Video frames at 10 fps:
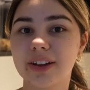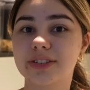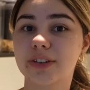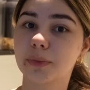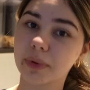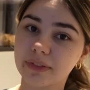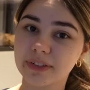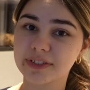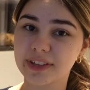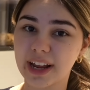So for
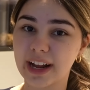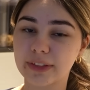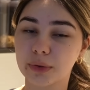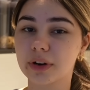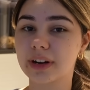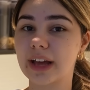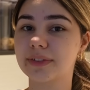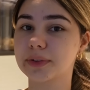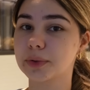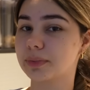breakfast today, I thought I'd
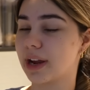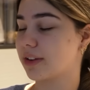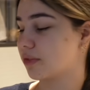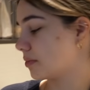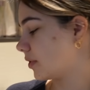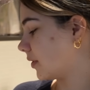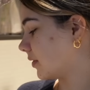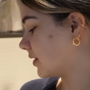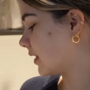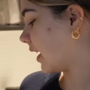have a little break from
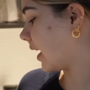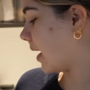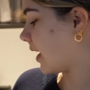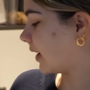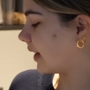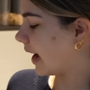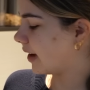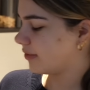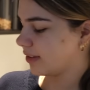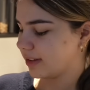toast and I'd
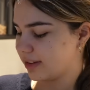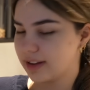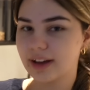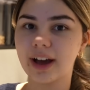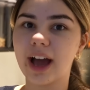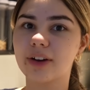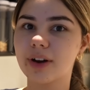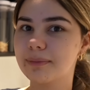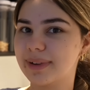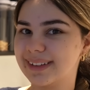have a
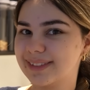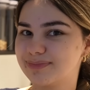crumpet.